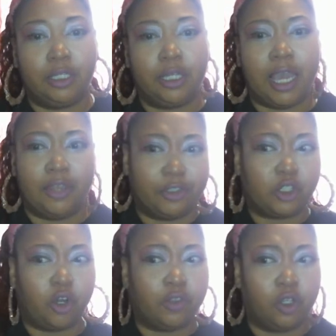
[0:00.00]
and the
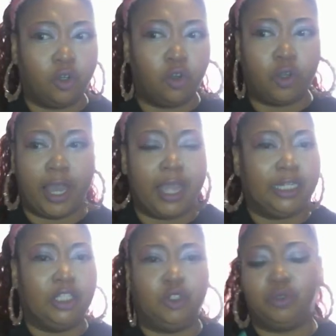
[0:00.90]
start of the girl gang.
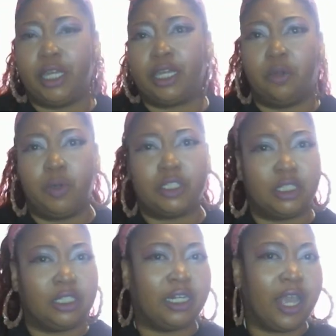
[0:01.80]
Did you think it wasn't
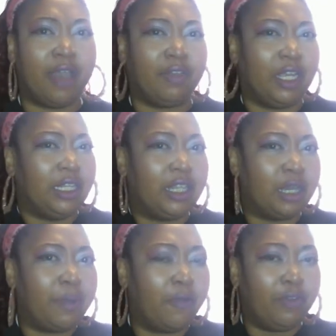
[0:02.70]
going to have anything
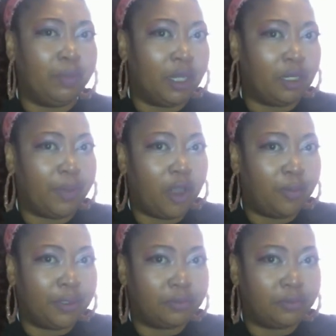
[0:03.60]
about female empowerment?